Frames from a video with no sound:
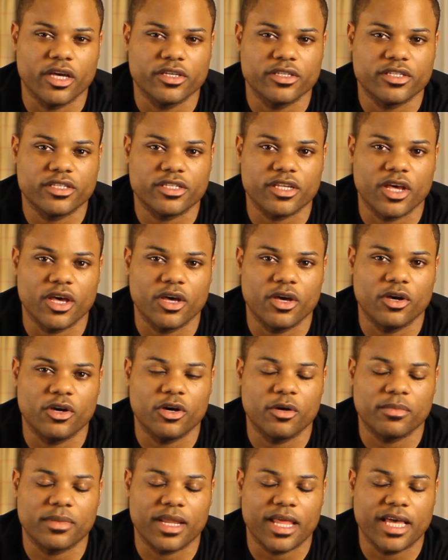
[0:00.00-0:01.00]

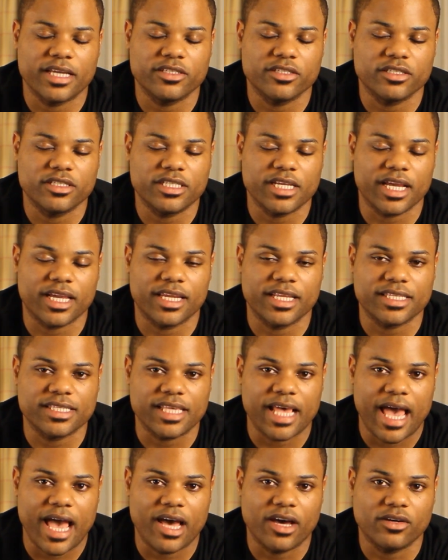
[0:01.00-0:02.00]
so I'm glad you're checking
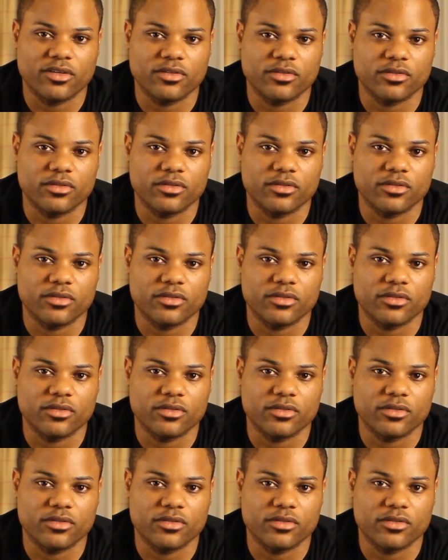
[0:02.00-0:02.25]
us out.